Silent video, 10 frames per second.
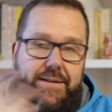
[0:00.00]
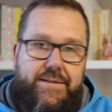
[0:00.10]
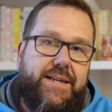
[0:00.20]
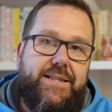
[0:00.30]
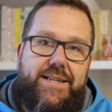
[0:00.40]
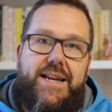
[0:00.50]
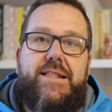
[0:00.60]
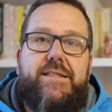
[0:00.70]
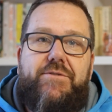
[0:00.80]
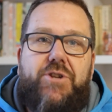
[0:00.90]

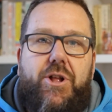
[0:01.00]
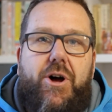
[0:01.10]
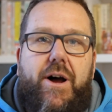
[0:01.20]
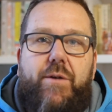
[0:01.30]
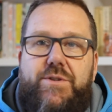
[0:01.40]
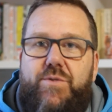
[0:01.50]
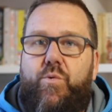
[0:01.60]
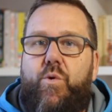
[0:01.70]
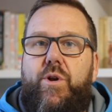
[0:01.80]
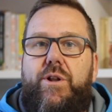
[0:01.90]
16th of July, was
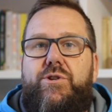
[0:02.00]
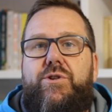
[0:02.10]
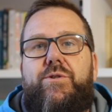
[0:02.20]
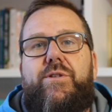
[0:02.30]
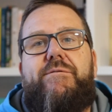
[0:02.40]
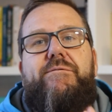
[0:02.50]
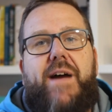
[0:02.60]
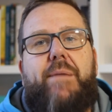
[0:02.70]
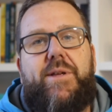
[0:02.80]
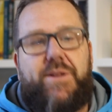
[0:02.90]
awarded to the
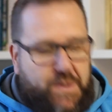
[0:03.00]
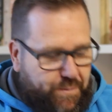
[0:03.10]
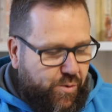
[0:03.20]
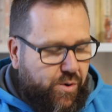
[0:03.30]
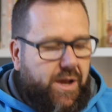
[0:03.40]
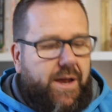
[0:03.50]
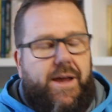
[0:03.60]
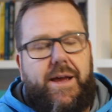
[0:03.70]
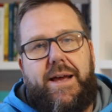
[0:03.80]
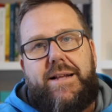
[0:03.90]
fabulous book,
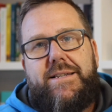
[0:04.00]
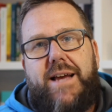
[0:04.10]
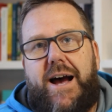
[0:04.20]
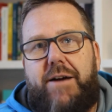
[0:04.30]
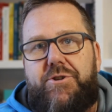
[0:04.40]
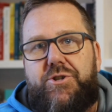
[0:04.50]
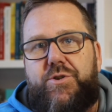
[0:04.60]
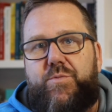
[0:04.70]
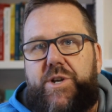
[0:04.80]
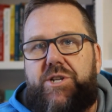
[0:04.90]
Tara
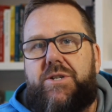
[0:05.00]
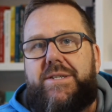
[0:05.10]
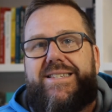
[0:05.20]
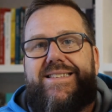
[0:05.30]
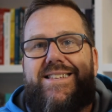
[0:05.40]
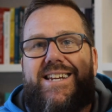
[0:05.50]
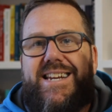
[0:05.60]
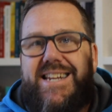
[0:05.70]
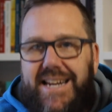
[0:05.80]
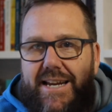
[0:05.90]
June Winch's The
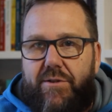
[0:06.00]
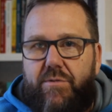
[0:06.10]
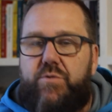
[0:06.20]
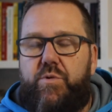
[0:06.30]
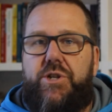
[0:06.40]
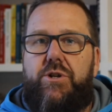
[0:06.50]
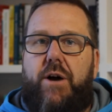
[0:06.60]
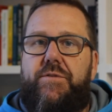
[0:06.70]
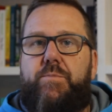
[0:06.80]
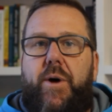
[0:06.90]
Yield, which
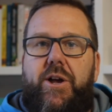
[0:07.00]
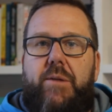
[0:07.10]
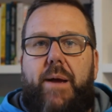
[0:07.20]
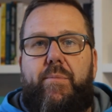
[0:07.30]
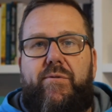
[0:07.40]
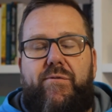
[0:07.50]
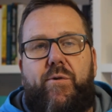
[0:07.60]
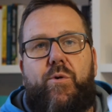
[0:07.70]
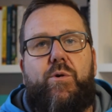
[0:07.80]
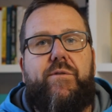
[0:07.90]
I've spoken about
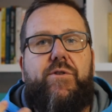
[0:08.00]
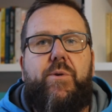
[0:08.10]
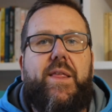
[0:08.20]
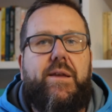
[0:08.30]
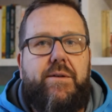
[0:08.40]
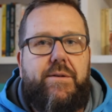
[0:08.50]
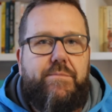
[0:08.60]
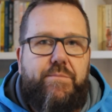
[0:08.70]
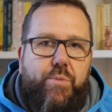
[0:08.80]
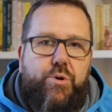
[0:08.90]
before. A few other
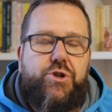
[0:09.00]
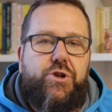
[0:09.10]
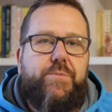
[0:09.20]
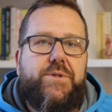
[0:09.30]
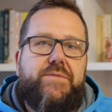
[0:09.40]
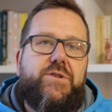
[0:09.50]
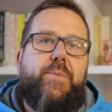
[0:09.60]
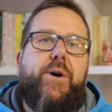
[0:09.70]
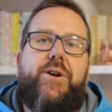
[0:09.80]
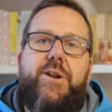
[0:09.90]
booktubers have
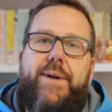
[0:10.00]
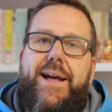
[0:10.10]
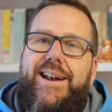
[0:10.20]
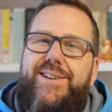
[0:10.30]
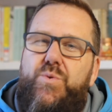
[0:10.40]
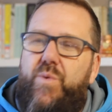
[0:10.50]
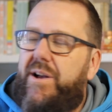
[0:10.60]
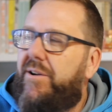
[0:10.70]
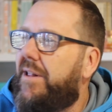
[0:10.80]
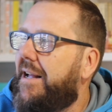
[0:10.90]
spoken about it as
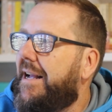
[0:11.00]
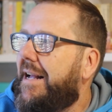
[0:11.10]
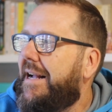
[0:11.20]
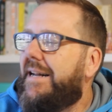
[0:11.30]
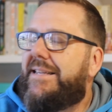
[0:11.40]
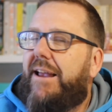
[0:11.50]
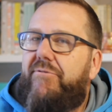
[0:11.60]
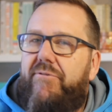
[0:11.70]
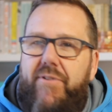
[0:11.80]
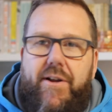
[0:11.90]
well. It is a
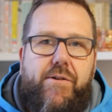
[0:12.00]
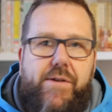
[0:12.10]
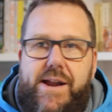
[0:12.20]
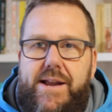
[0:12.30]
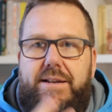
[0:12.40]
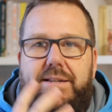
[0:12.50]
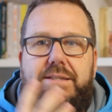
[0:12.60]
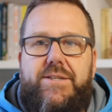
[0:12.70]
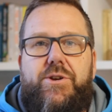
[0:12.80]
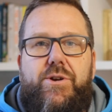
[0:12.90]
very
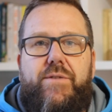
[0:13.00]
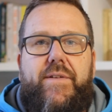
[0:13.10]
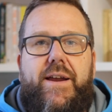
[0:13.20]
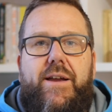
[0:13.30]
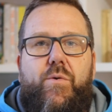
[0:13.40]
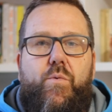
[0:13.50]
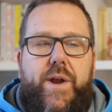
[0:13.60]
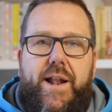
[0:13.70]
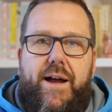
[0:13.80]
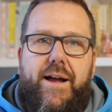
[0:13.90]
deserving
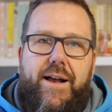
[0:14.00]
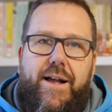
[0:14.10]
winner